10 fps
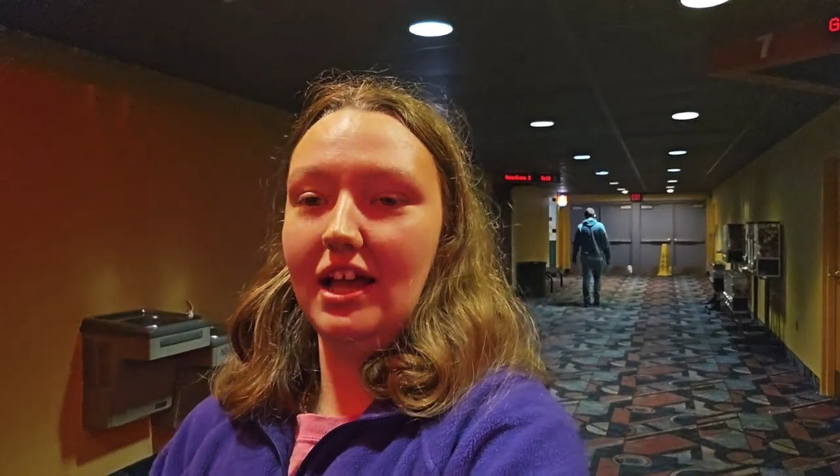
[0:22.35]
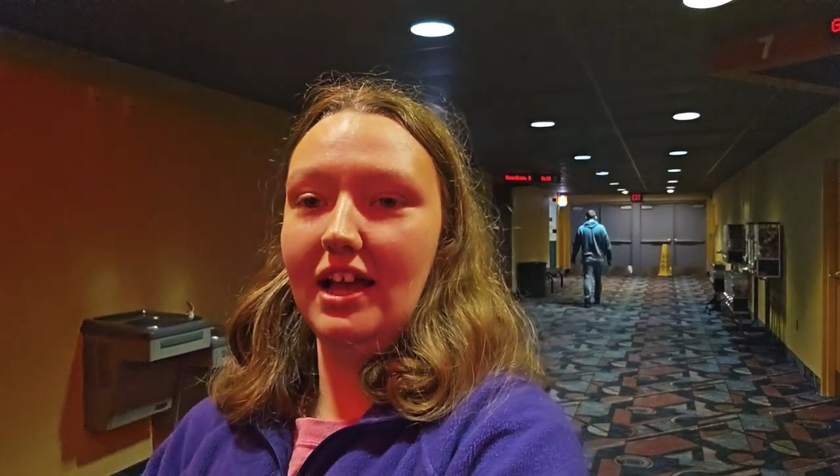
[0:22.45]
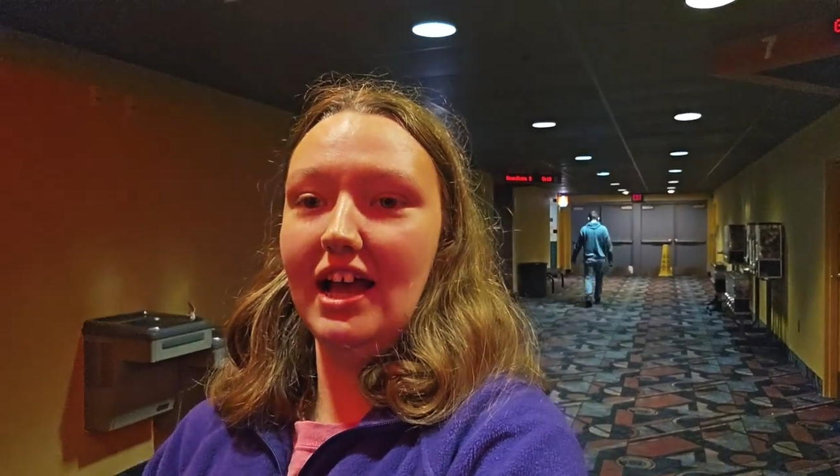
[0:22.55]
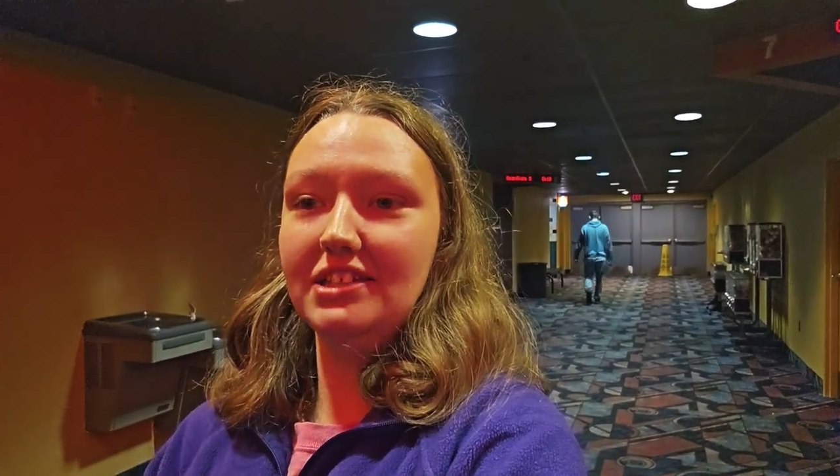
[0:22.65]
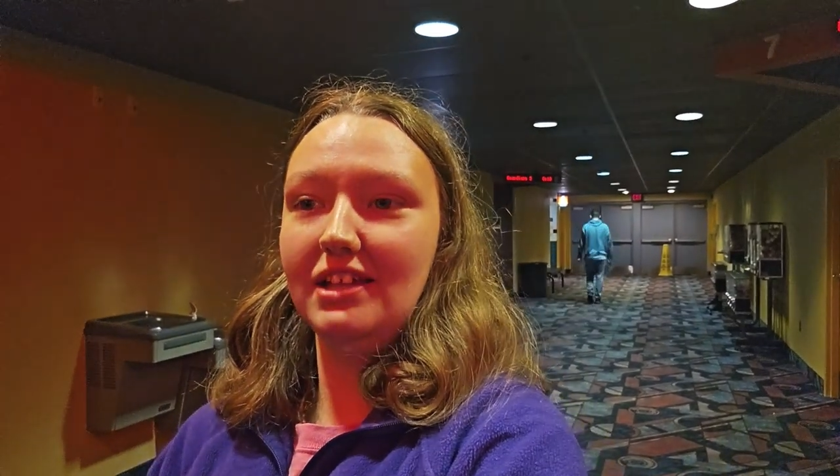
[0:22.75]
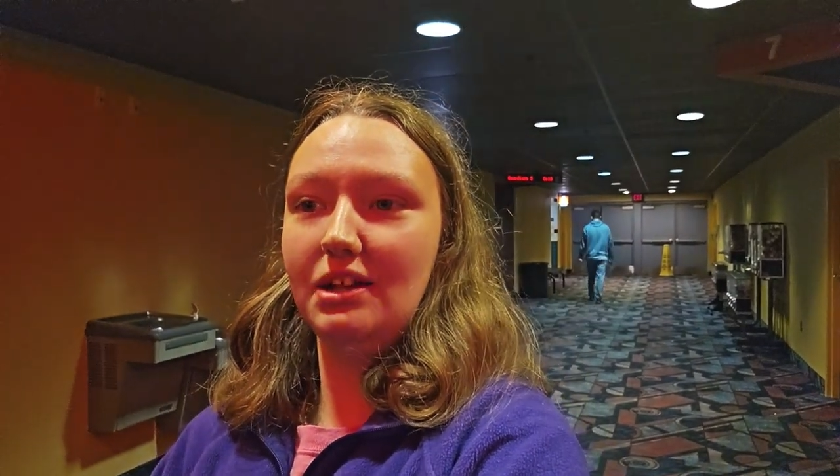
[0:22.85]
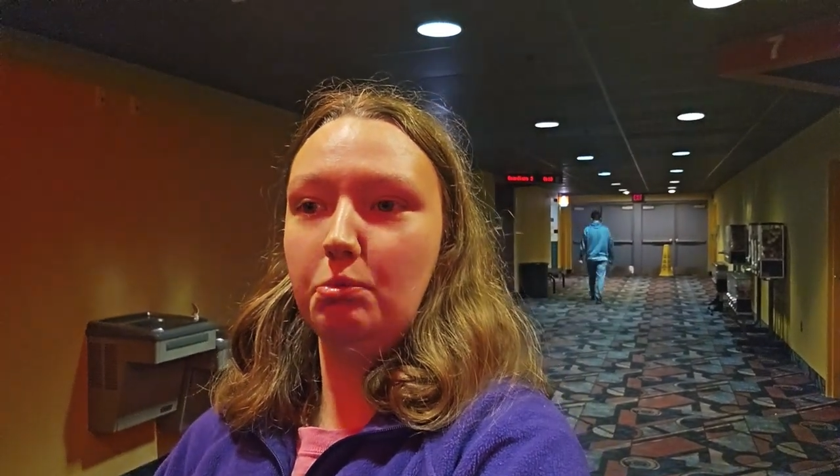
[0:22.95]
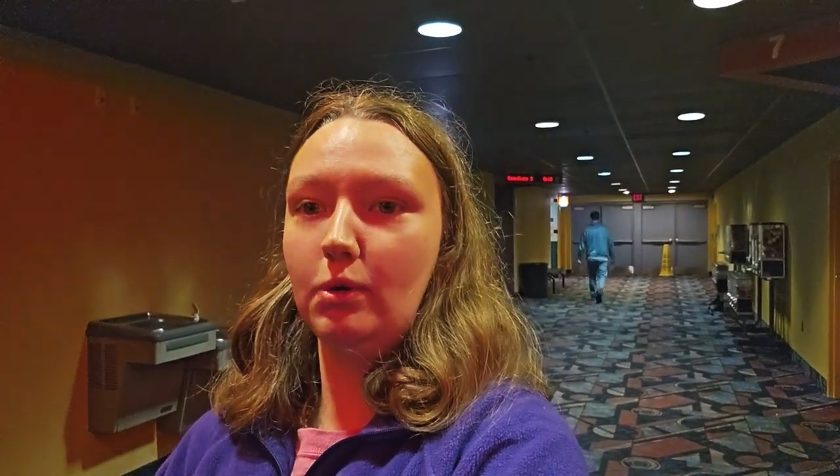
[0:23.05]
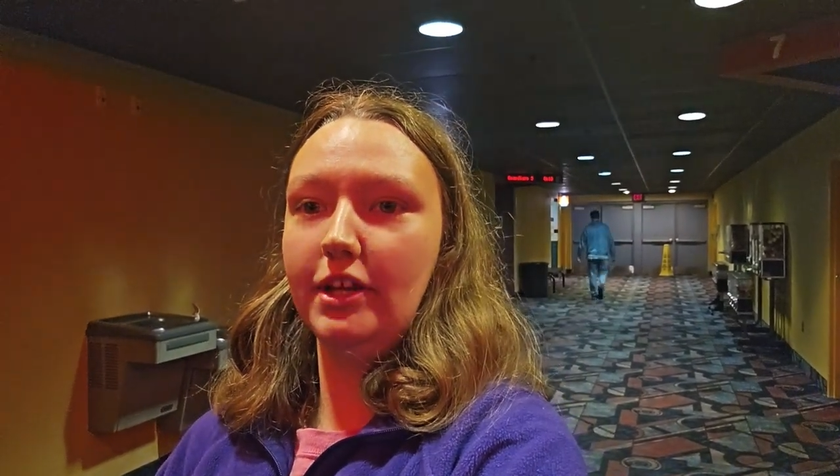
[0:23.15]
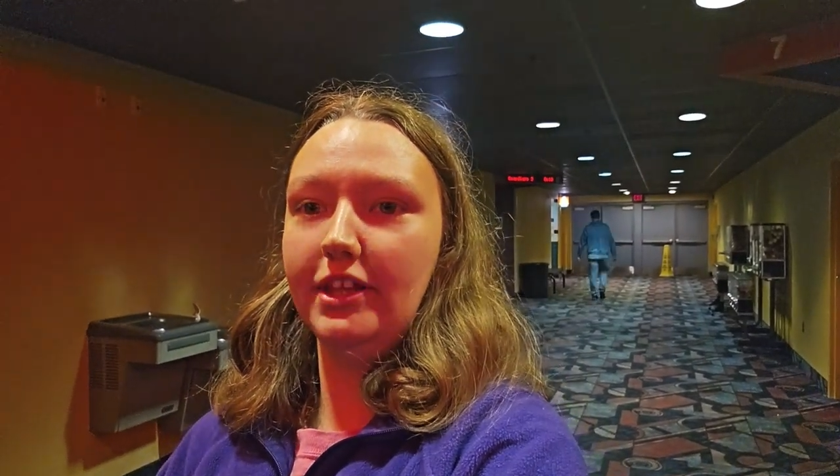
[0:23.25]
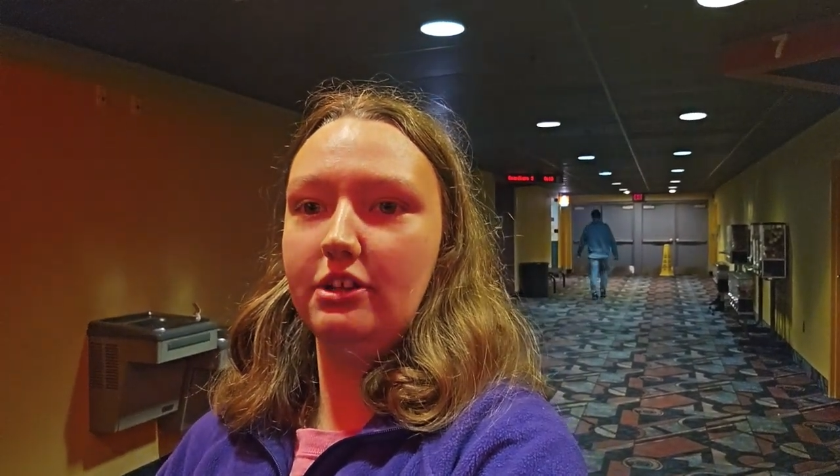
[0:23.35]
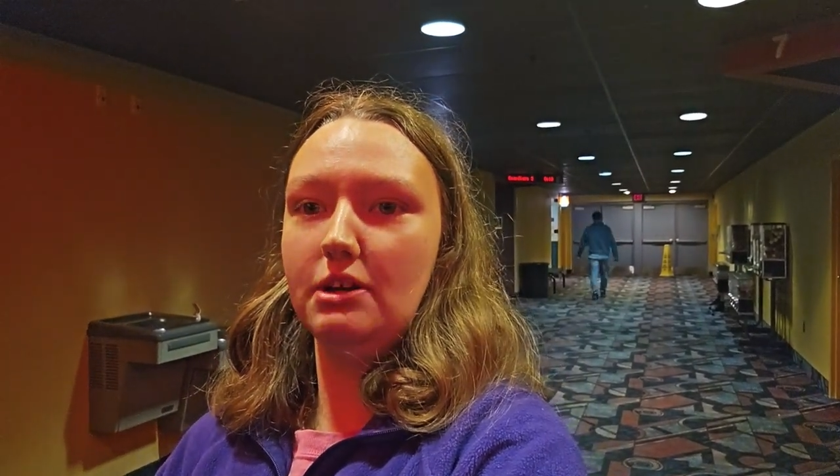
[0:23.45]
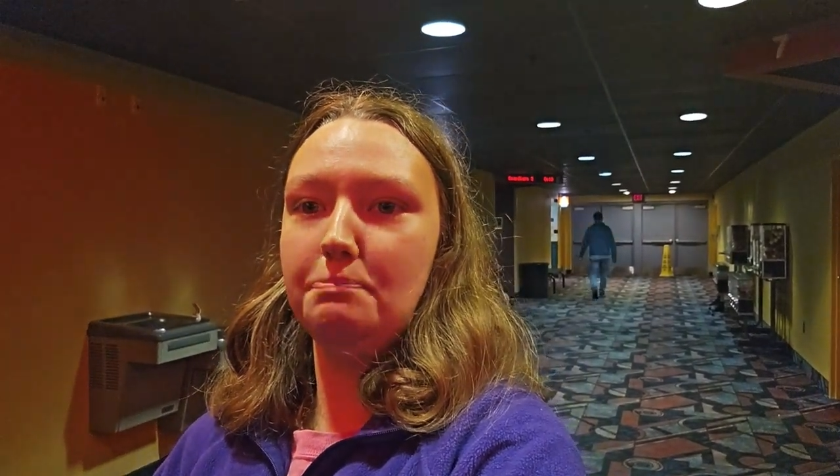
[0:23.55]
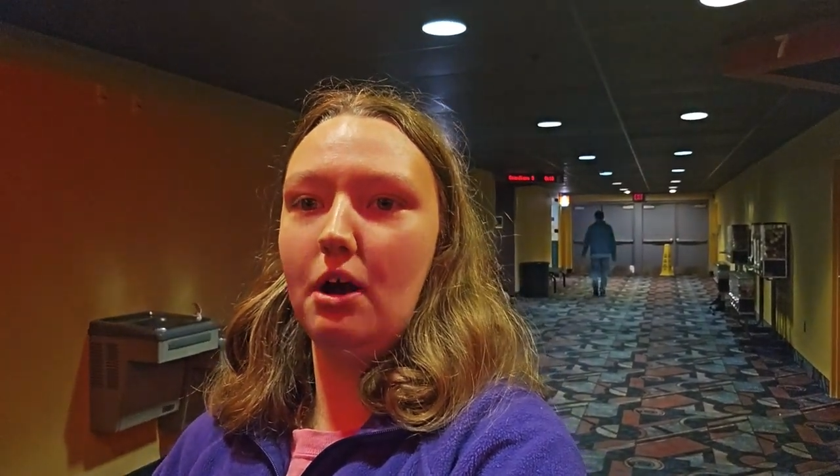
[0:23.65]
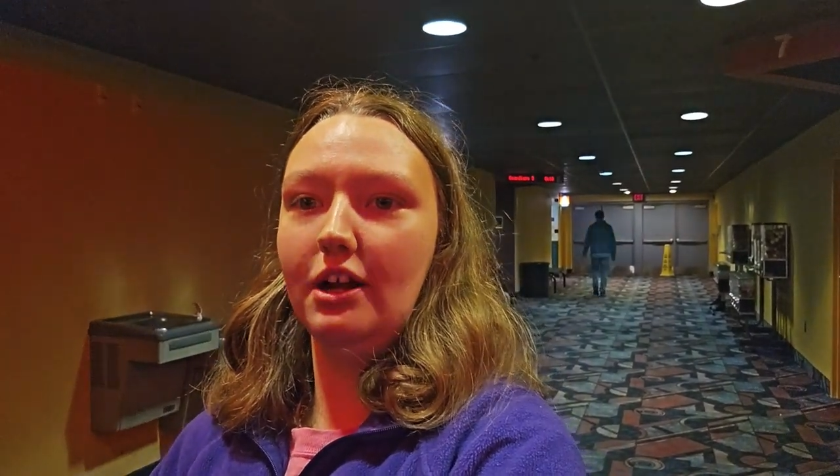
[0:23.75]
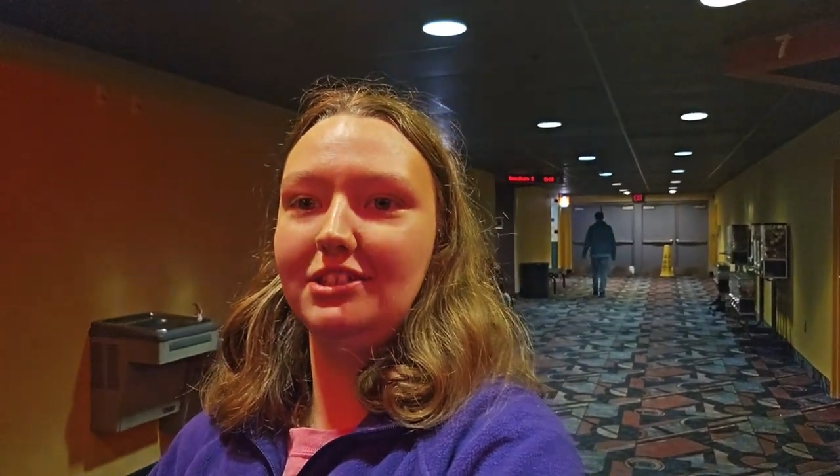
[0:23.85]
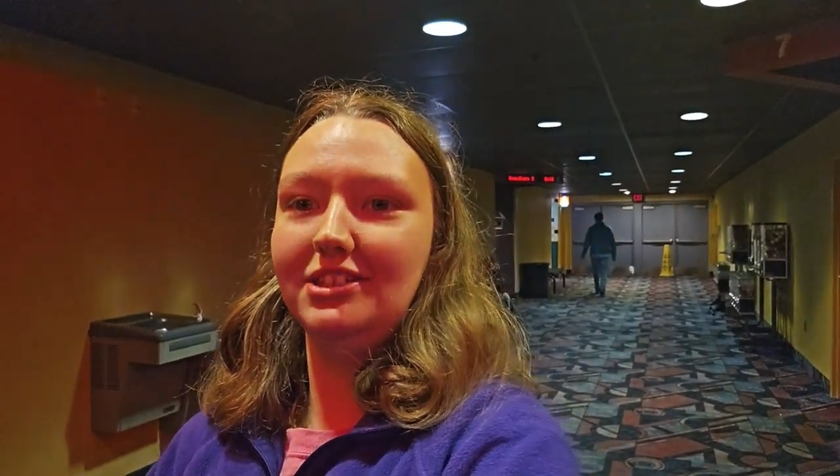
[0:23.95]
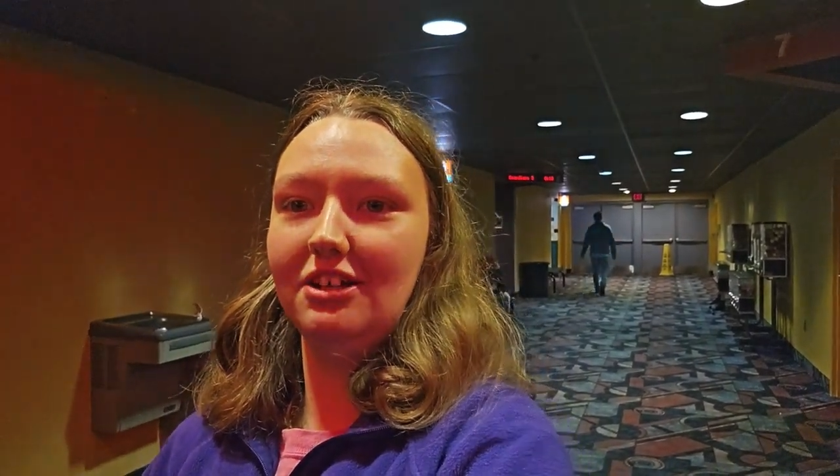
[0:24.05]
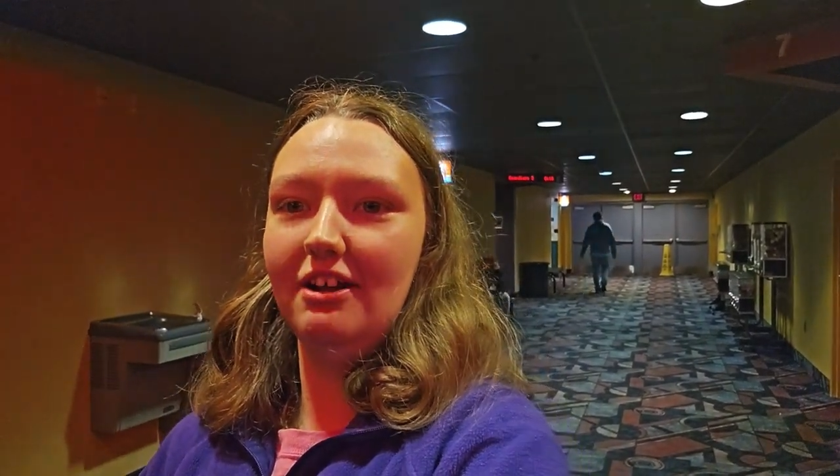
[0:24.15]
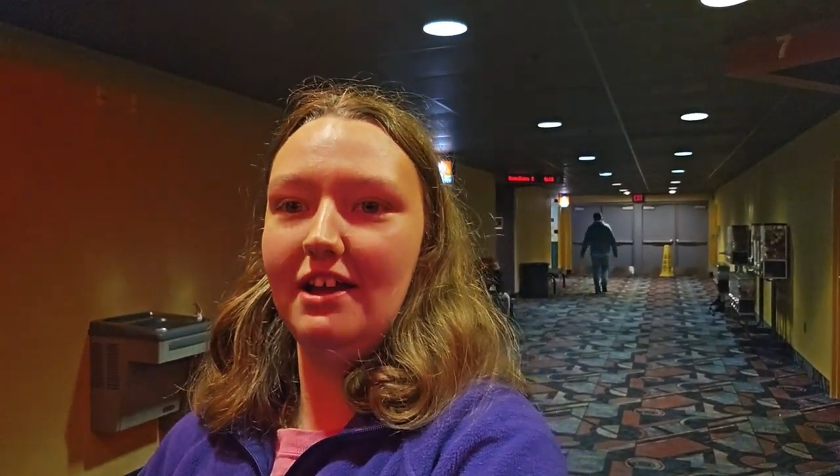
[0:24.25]
has like really good parts
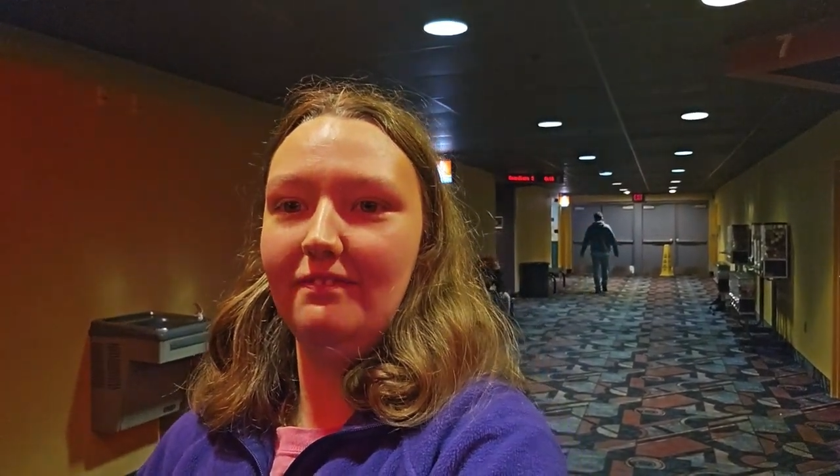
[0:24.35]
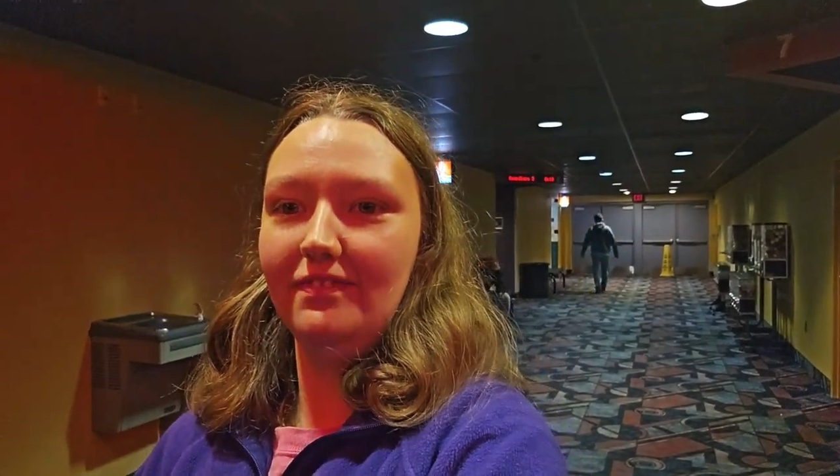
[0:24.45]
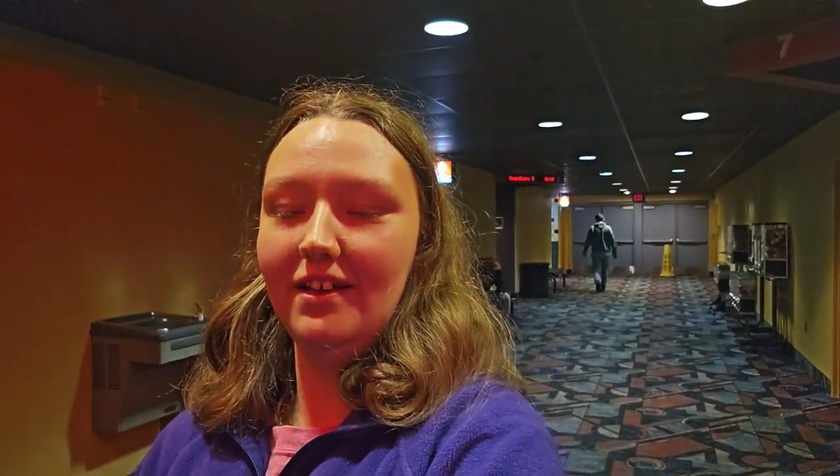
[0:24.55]
to it.